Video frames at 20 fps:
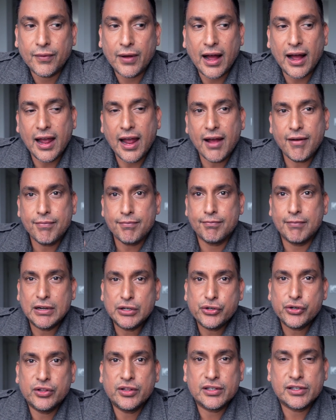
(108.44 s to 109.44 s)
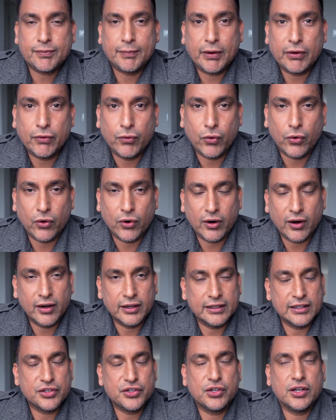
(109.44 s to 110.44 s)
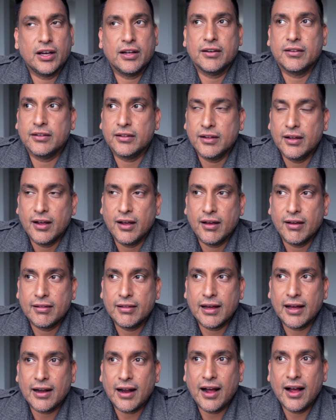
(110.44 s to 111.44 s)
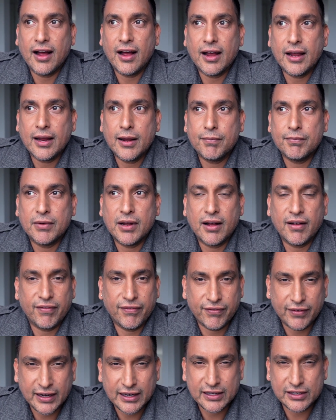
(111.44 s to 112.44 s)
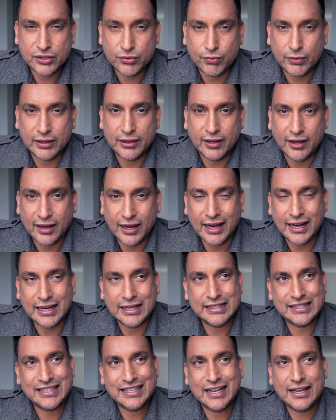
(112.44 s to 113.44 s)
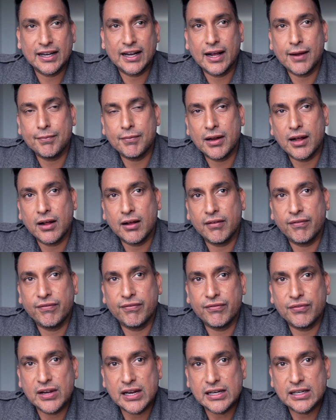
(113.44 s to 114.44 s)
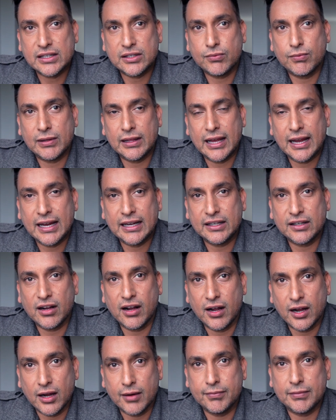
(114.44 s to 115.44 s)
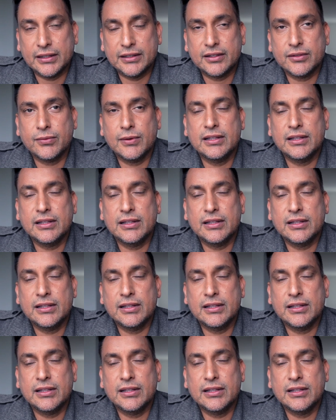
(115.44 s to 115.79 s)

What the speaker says: I have mentioned this before on this channel that I am not fazed with hate and I'm not fazed with hate comments.